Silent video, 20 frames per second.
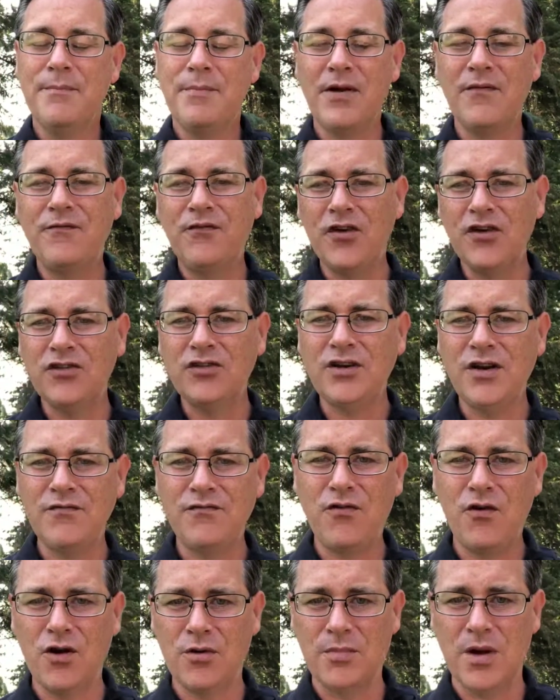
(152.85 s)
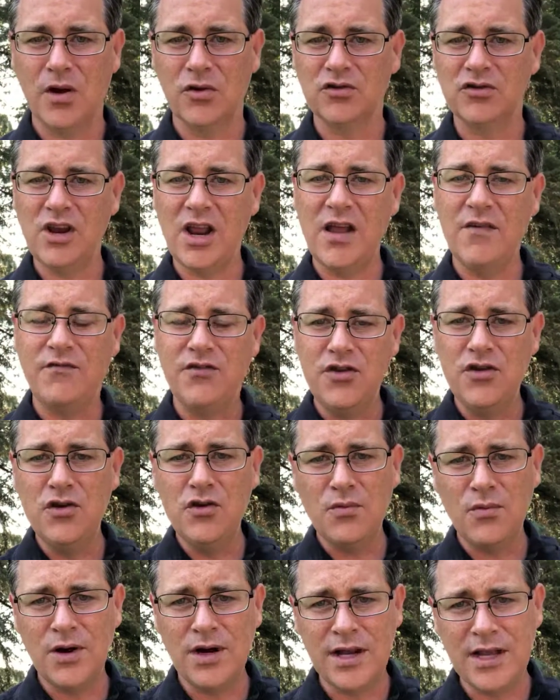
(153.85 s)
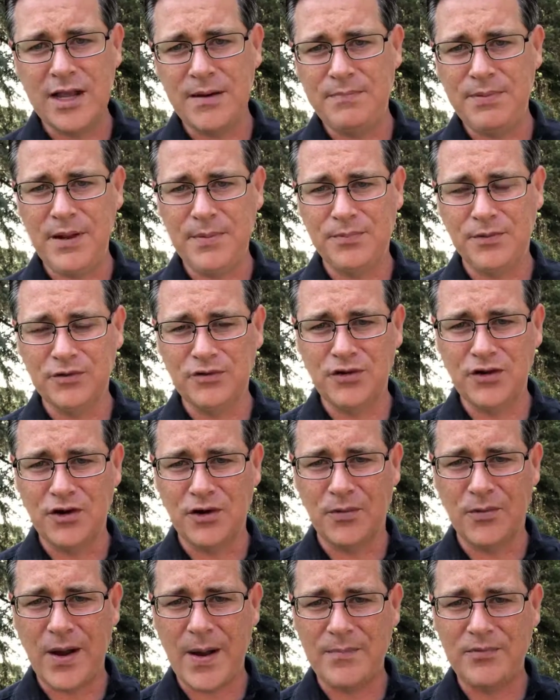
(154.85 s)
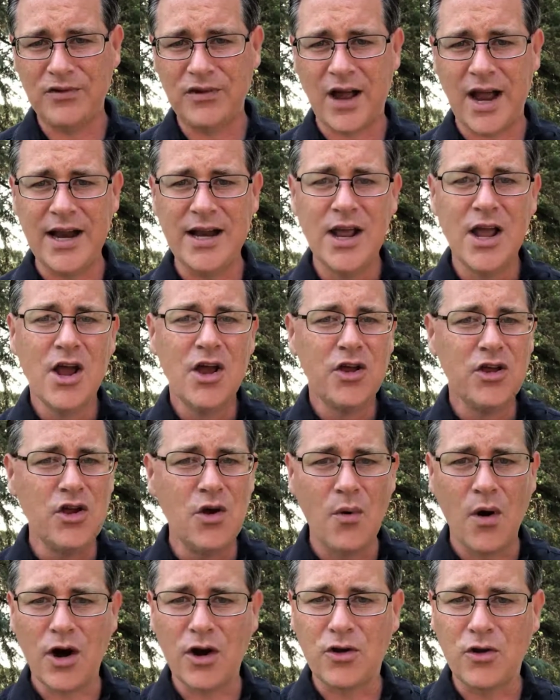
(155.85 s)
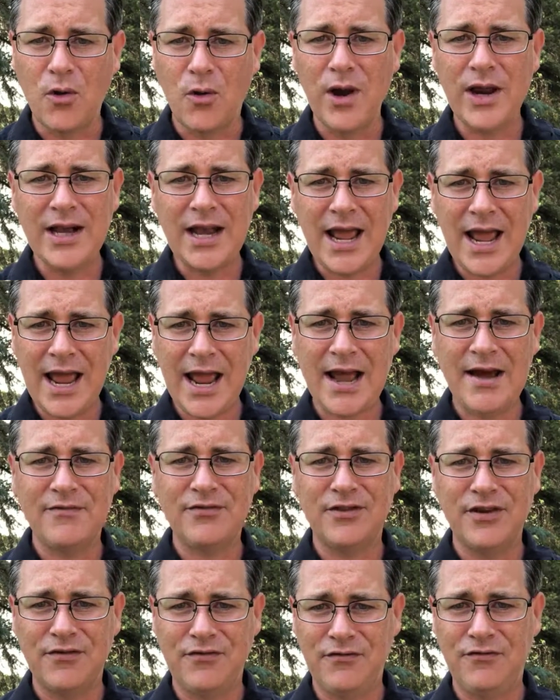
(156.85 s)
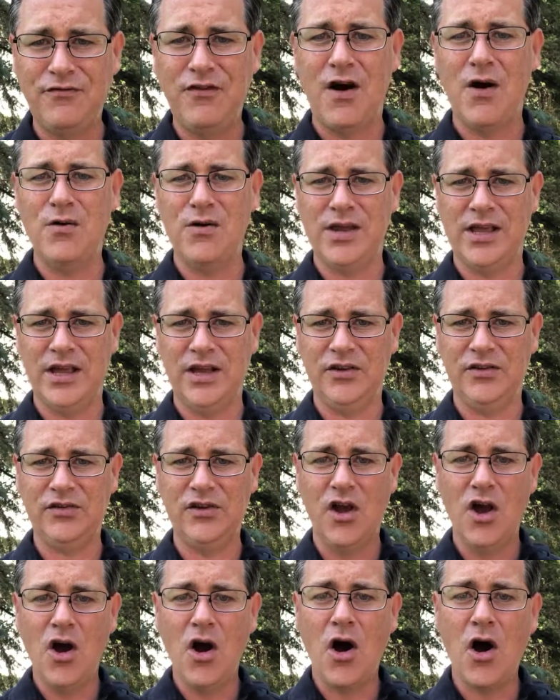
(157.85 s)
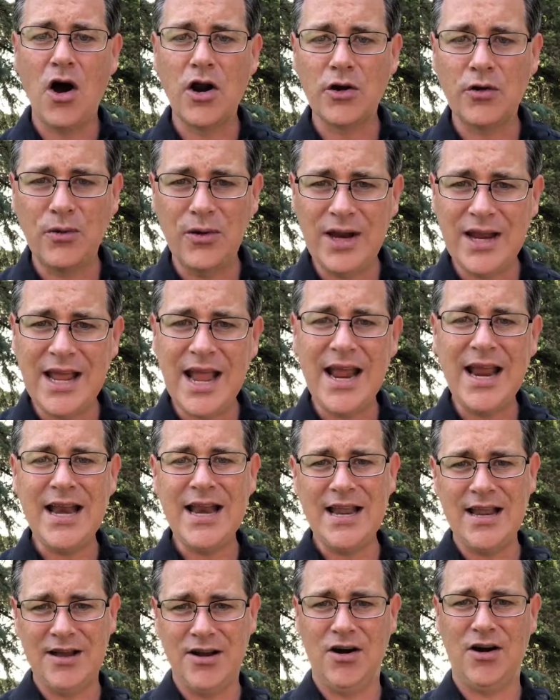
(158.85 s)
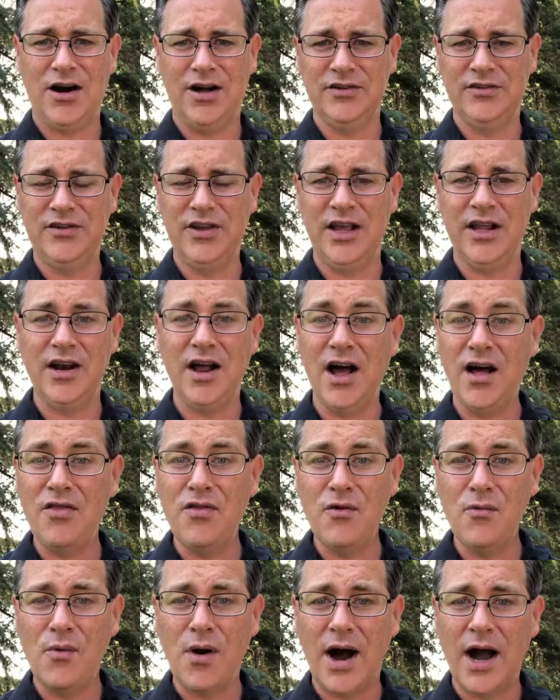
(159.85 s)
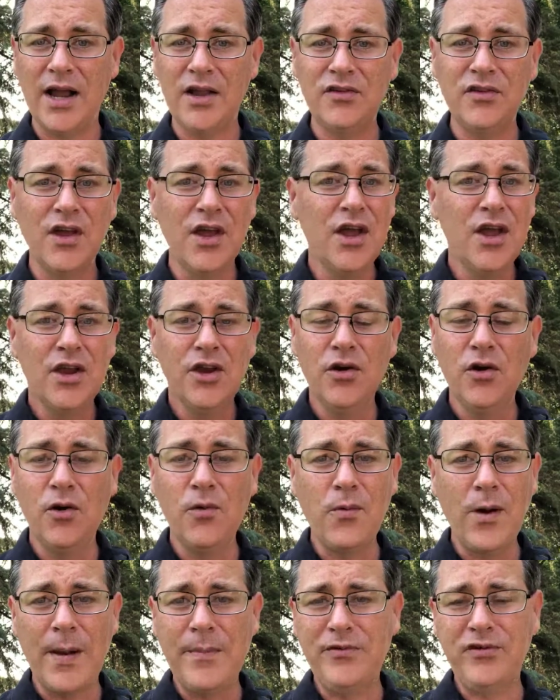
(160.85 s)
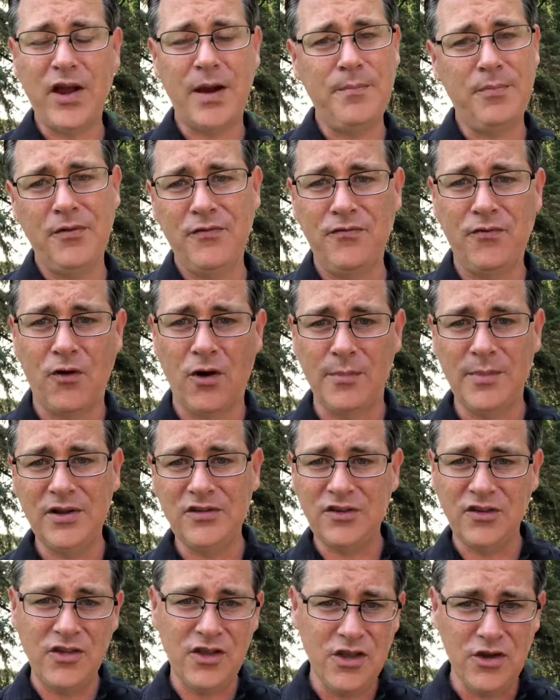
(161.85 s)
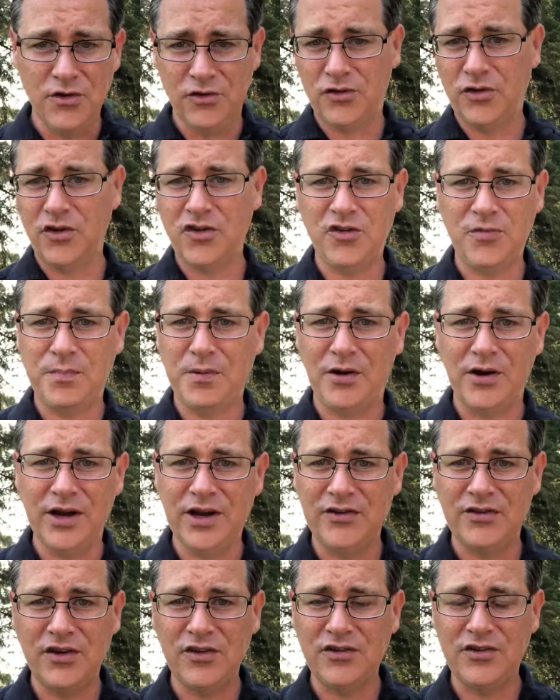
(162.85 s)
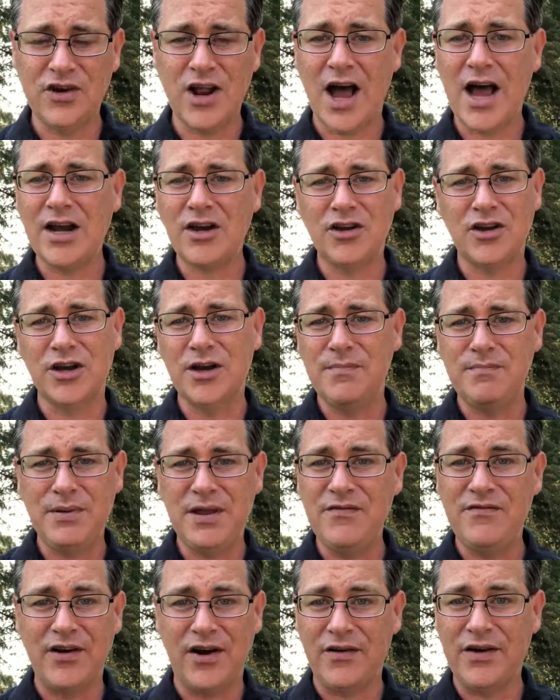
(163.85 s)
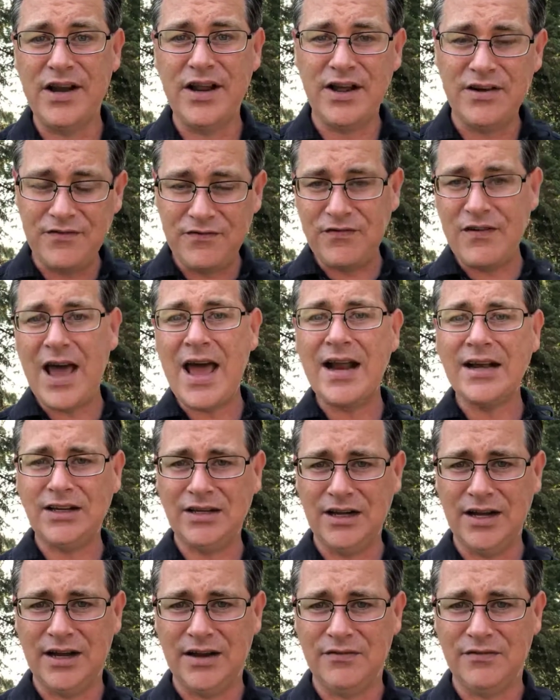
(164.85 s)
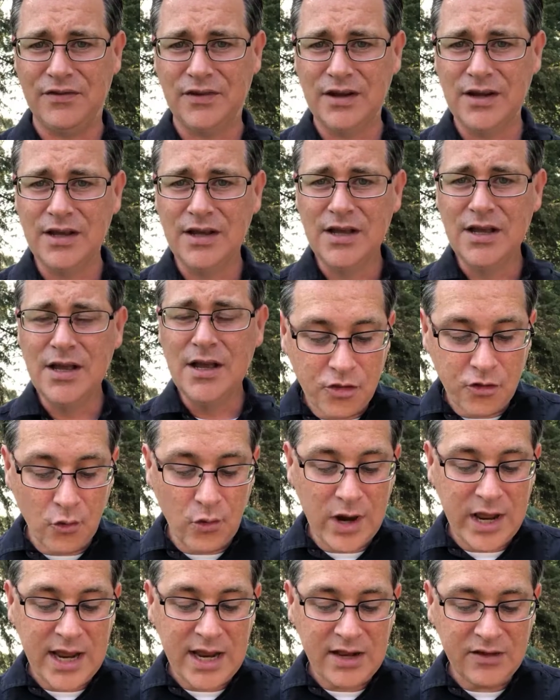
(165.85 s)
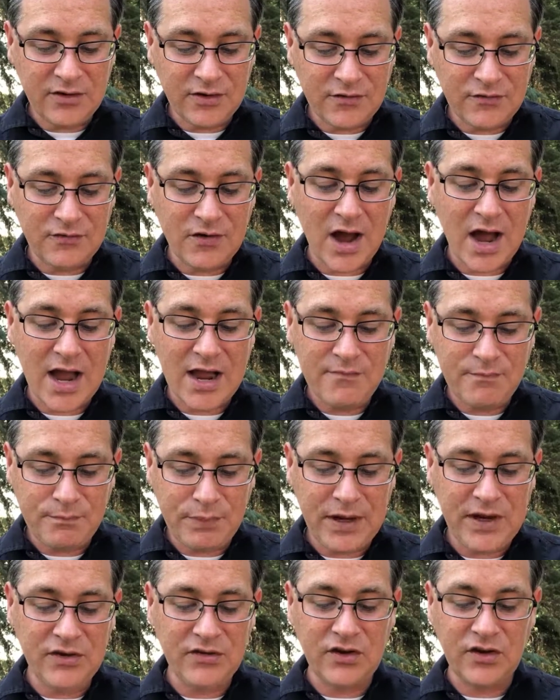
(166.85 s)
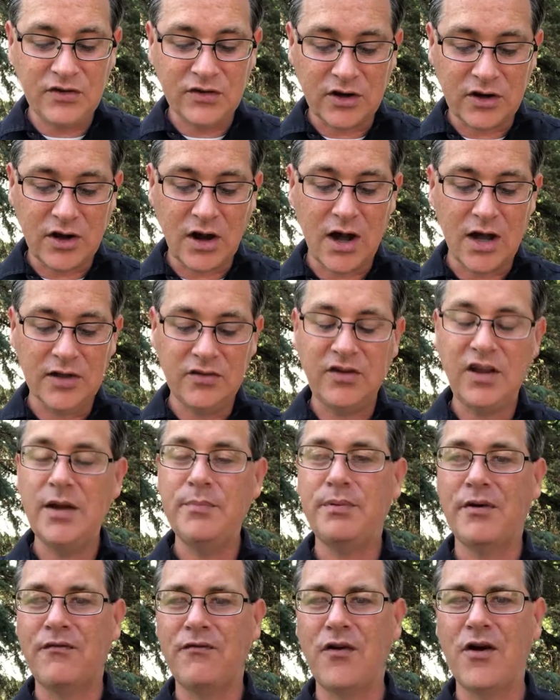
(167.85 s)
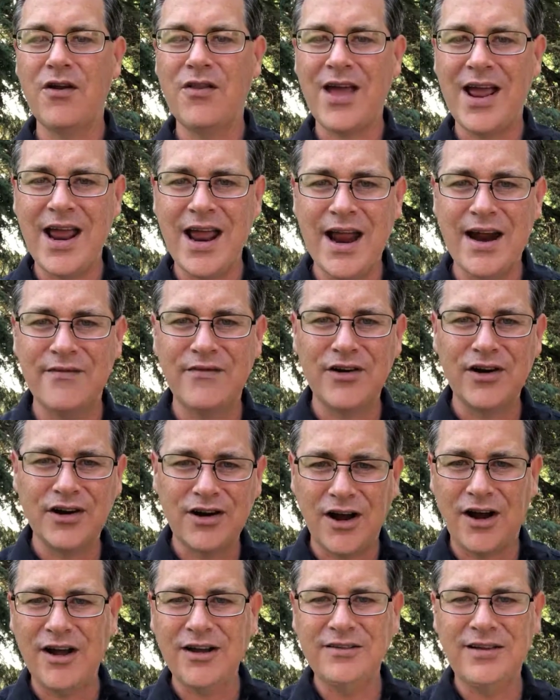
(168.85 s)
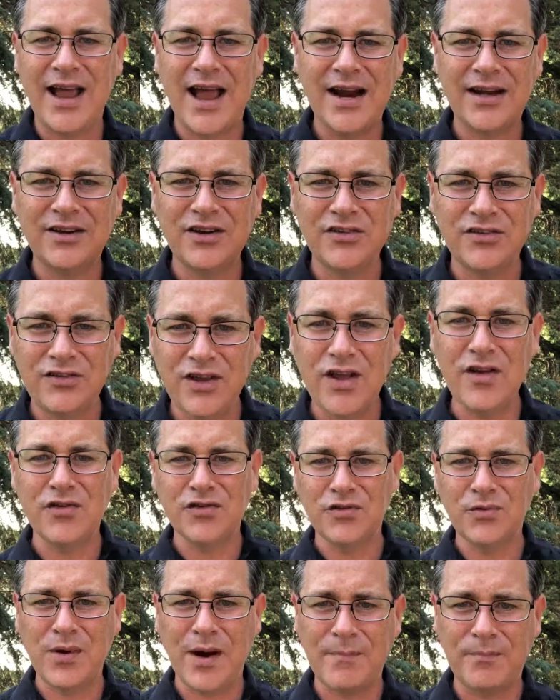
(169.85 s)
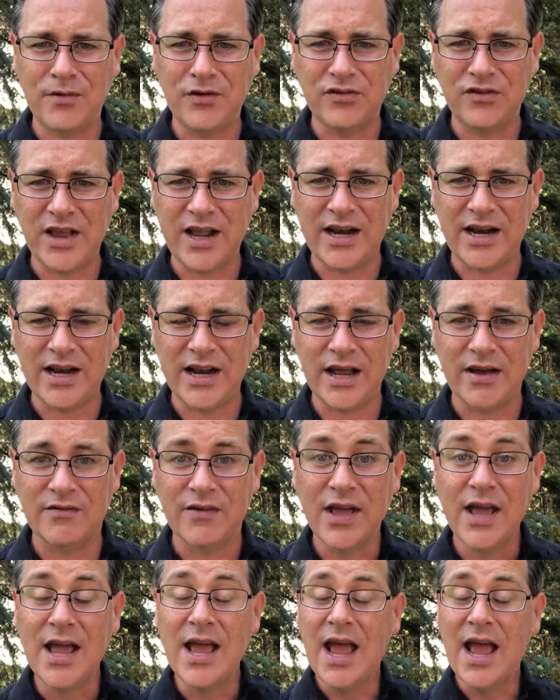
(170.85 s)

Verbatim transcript: But first and foremost, if you want to get people to your website, you are going to have to focus on creating content. Otherwise, your website performance and the user experience is not going to be very effective three to five pieces of content before they ever contact a sales representative.